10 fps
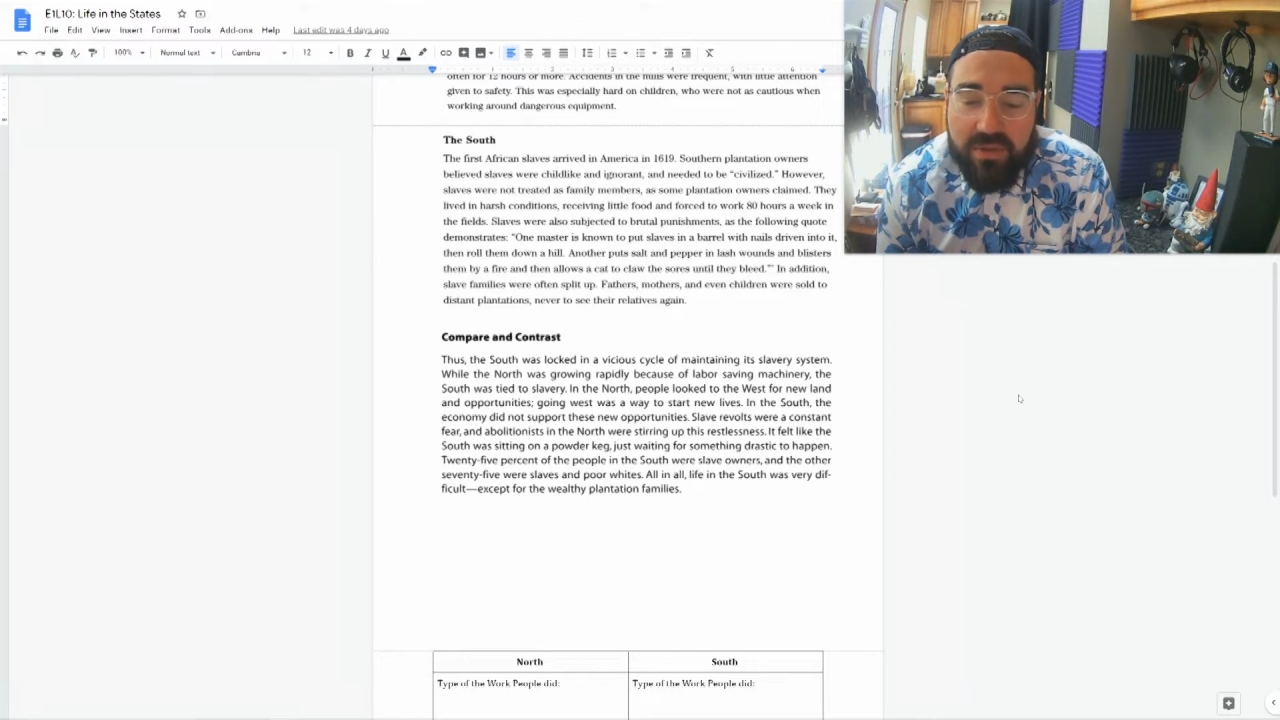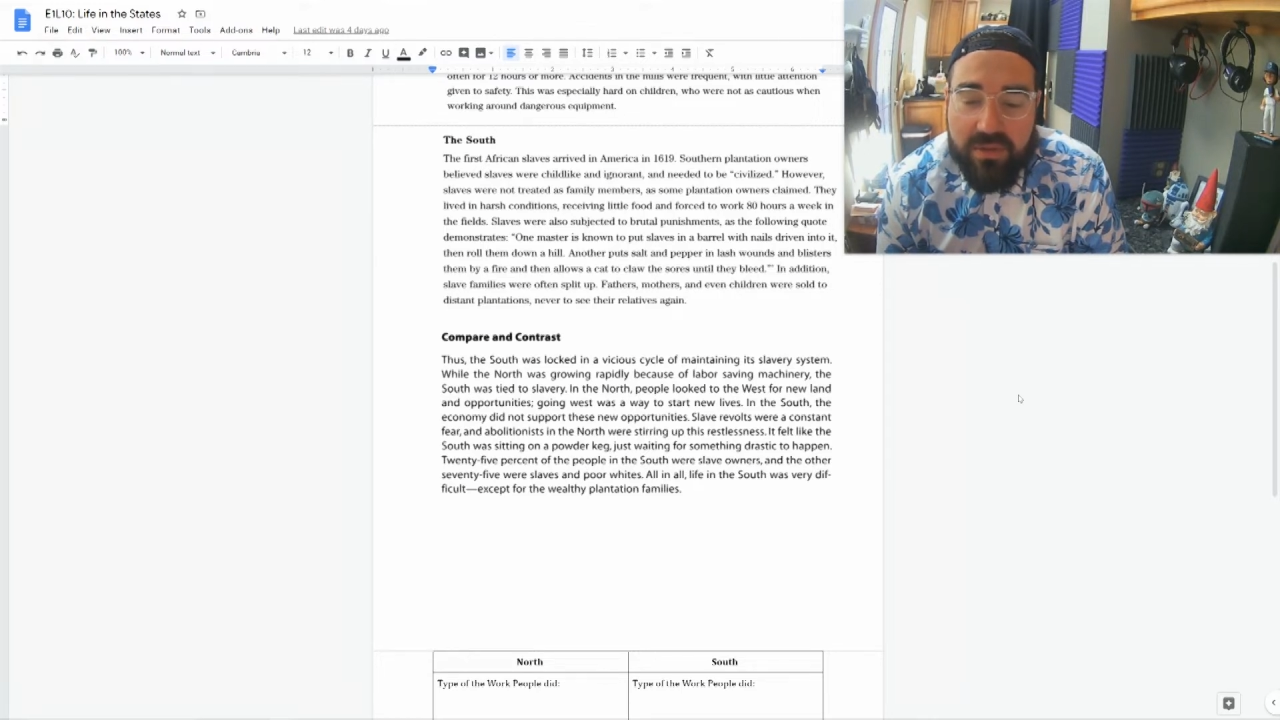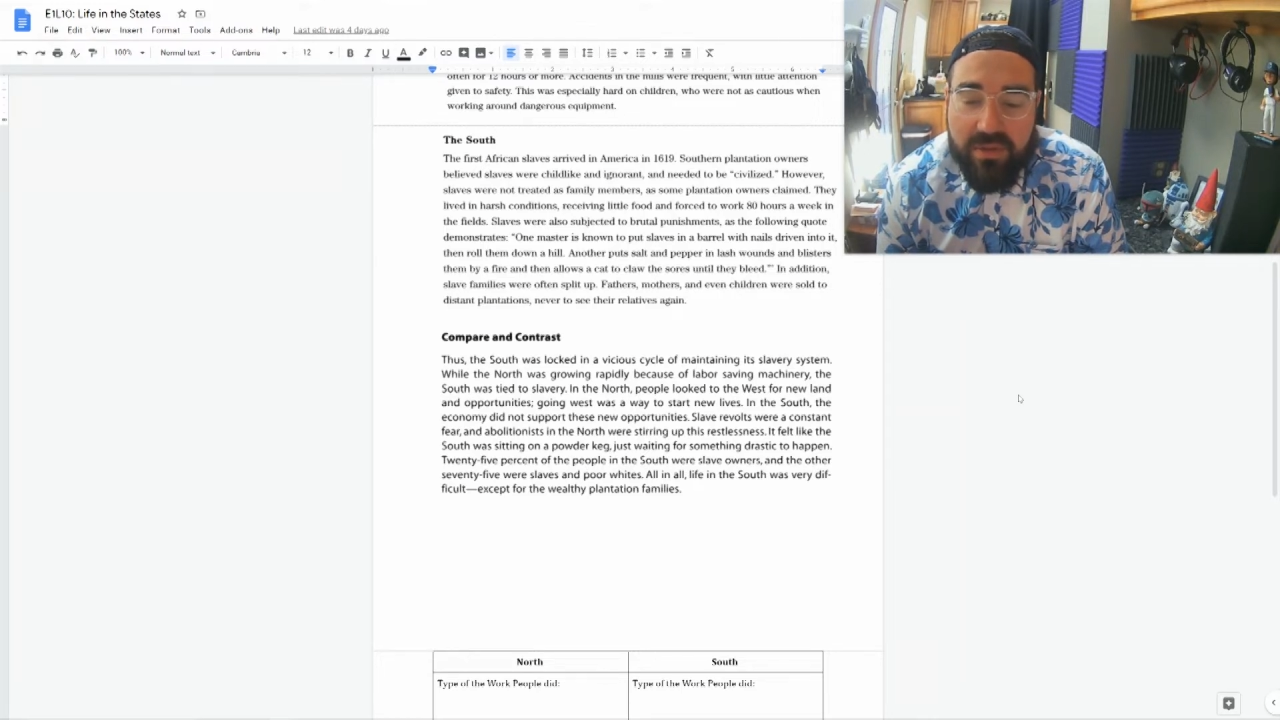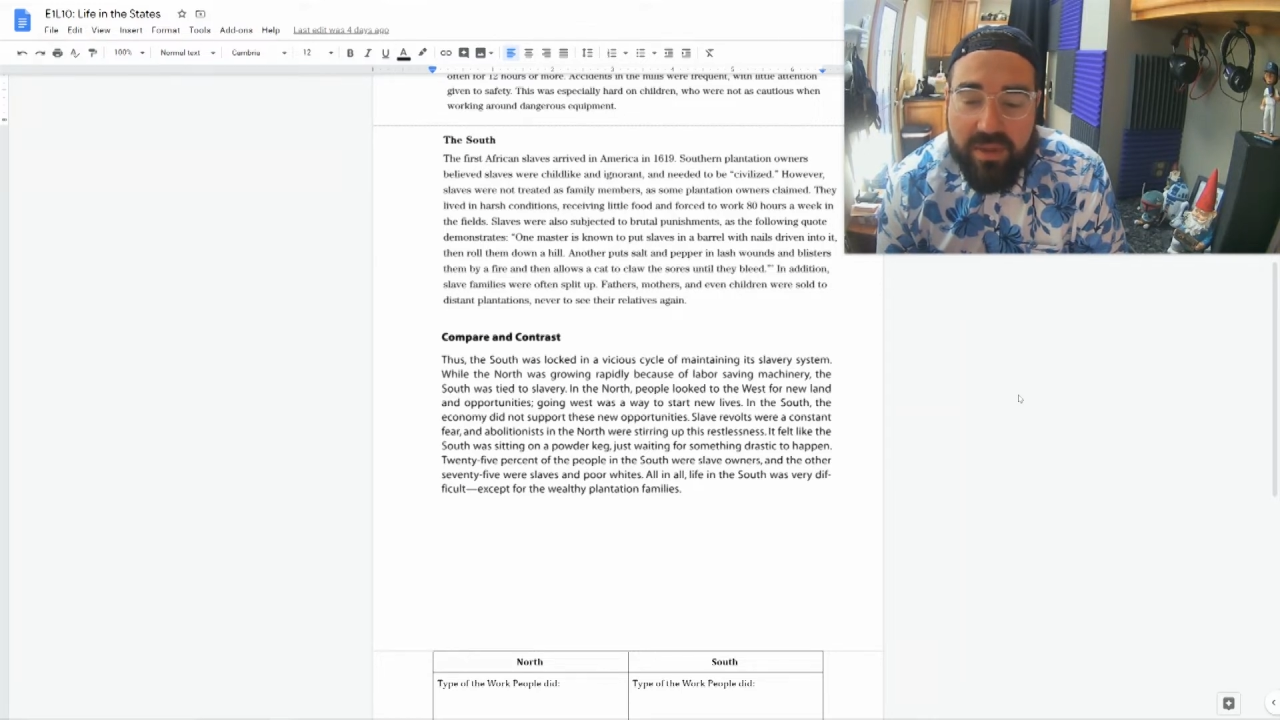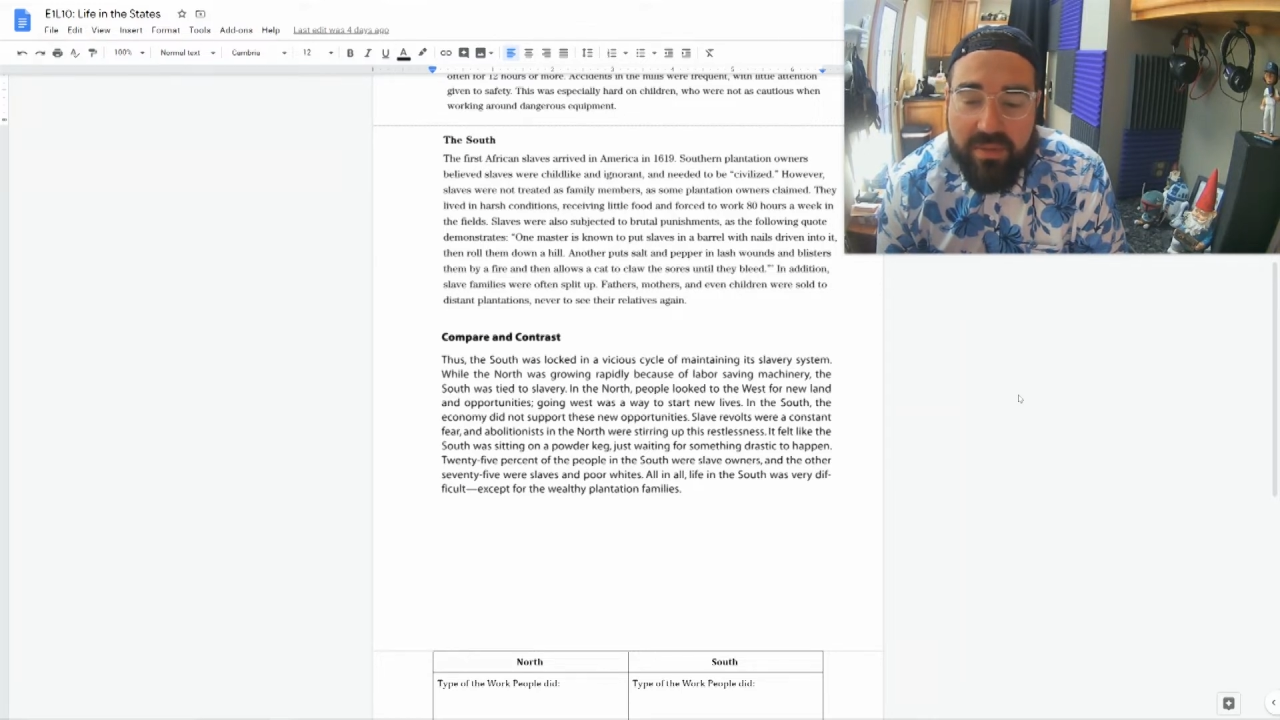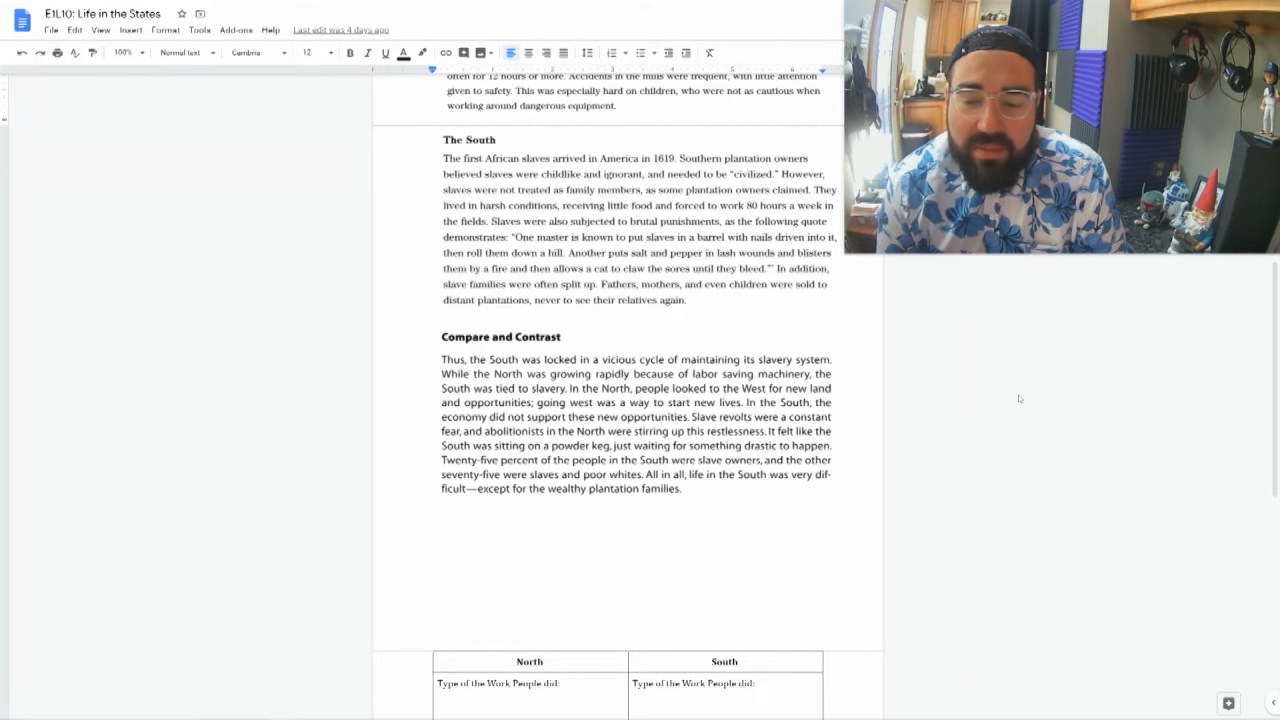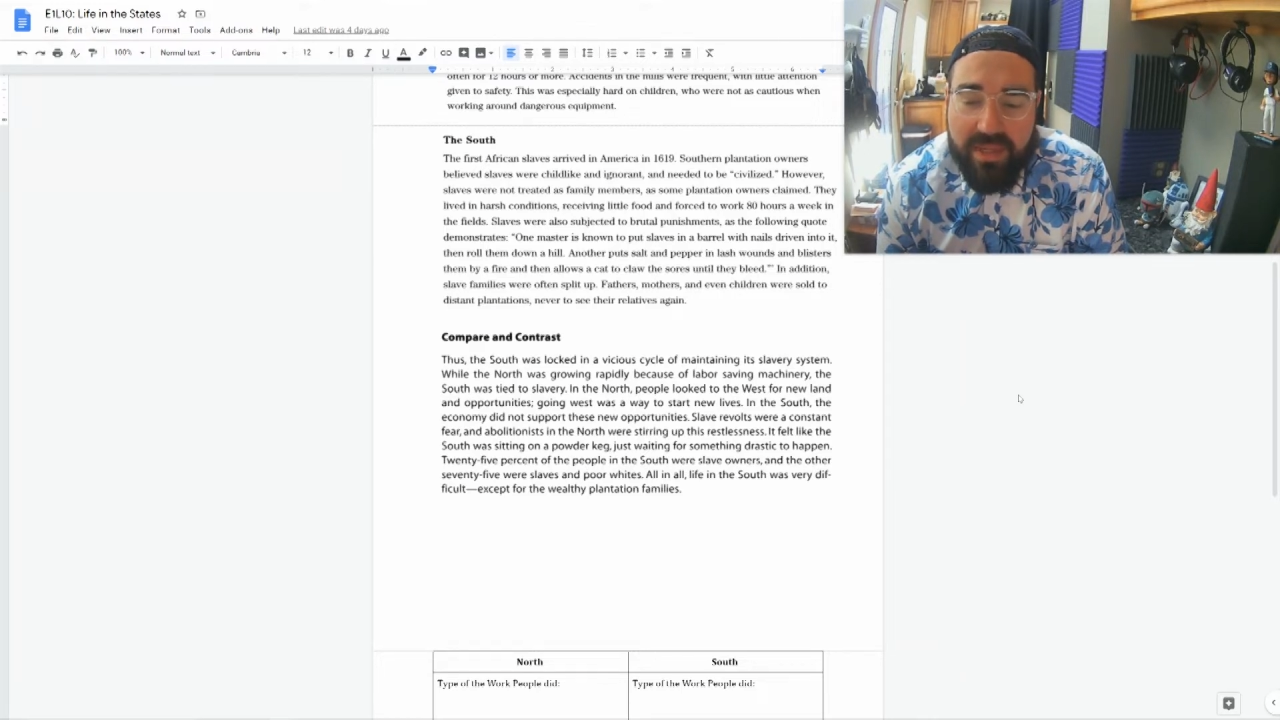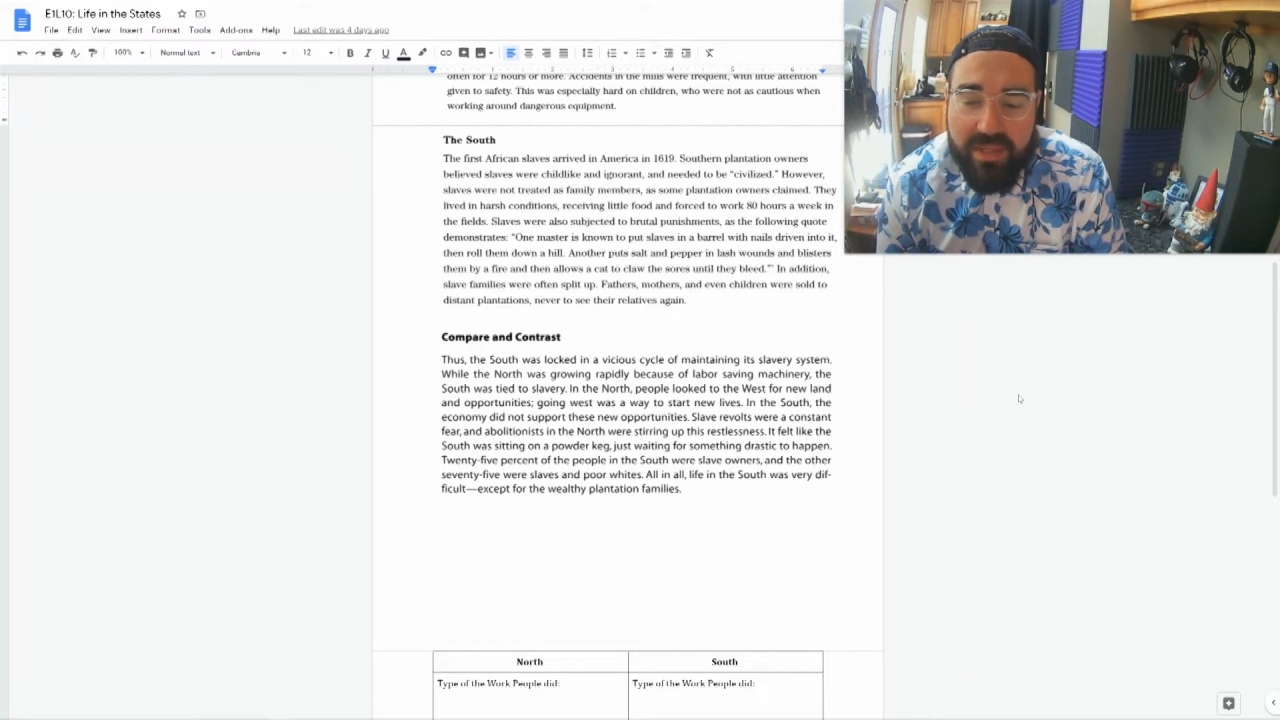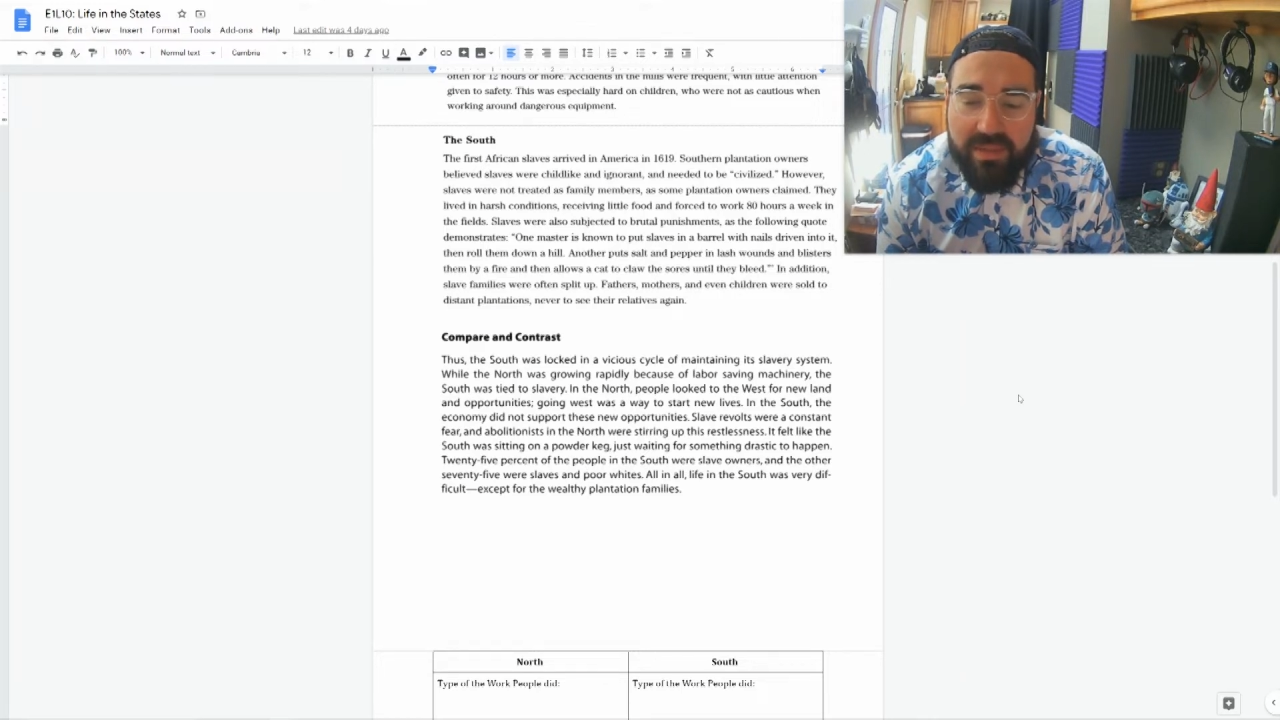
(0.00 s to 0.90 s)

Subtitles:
until they bleed.